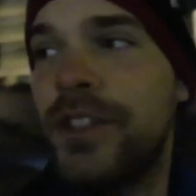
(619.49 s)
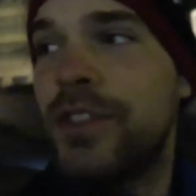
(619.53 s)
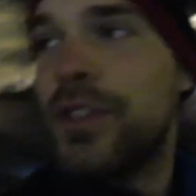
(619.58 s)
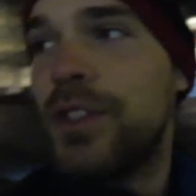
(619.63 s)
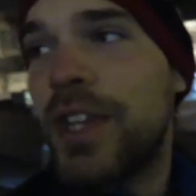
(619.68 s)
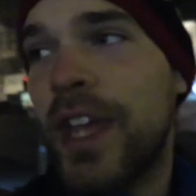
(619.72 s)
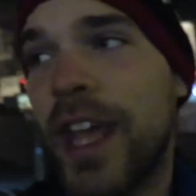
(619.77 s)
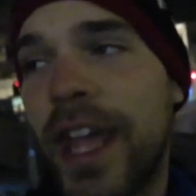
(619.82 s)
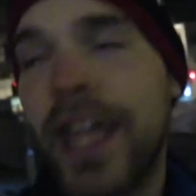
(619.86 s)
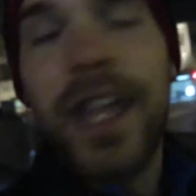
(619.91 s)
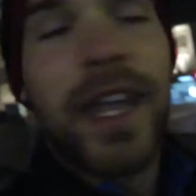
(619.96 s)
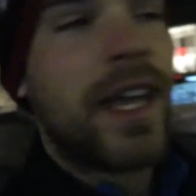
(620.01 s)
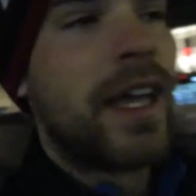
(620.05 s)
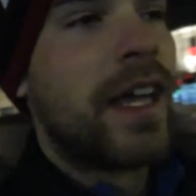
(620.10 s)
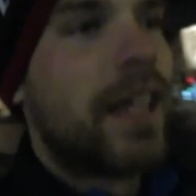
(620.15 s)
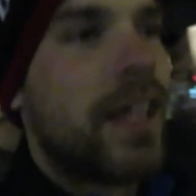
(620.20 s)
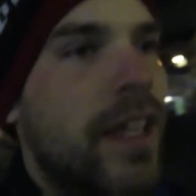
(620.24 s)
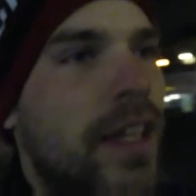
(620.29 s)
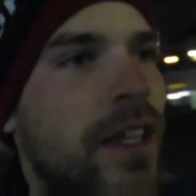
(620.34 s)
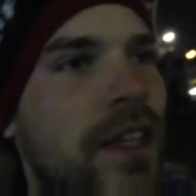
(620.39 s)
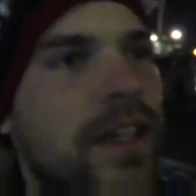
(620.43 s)
today.
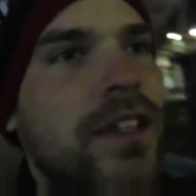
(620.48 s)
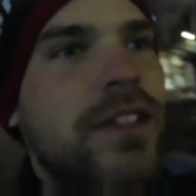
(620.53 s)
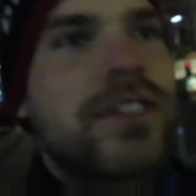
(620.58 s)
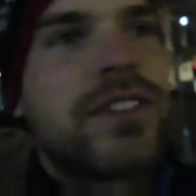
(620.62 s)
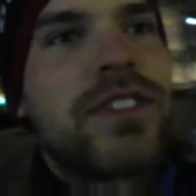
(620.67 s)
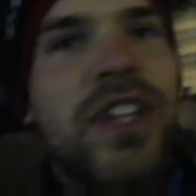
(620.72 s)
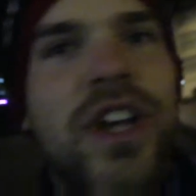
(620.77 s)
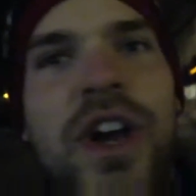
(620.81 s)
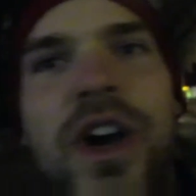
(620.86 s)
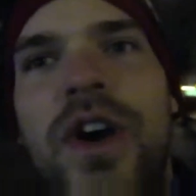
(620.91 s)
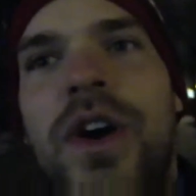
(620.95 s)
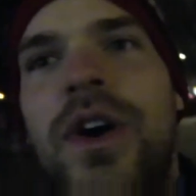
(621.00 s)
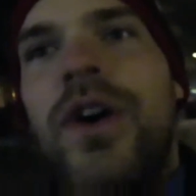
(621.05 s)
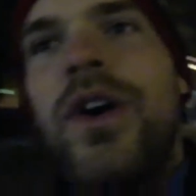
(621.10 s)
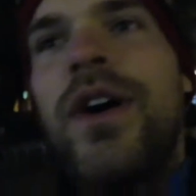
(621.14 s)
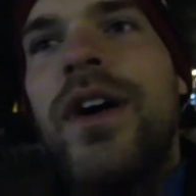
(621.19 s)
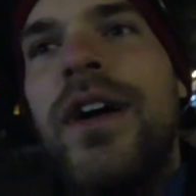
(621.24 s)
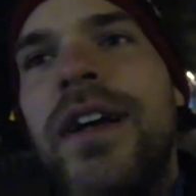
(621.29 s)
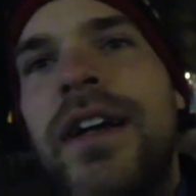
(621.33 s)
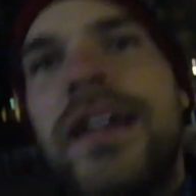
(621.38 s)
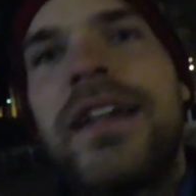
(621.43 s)
So